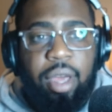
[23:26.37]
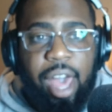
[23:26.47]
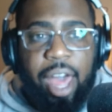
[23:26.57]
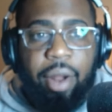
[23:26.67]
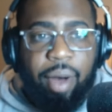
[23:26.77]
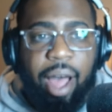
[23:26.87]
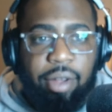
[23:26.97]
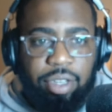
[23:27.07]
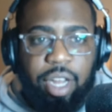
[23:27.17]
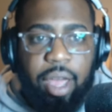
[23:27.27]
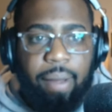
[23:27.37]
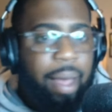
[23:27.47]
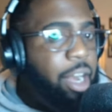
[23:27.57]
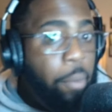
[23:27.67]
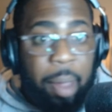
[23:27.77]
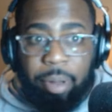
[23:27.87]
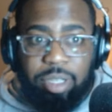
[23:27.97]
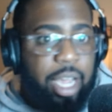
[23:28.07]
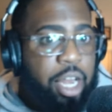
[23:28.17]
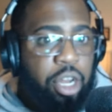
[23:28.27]
at Ohio State, I know people are
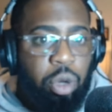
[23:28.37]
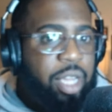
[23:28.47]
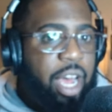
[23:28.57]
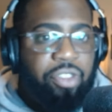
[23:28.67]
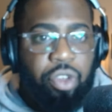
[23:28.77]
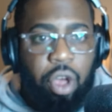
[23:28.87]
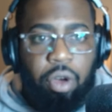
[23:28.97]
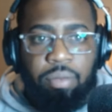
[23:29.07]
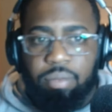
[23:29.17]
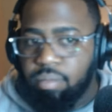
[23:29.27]
saying Knowles has to go.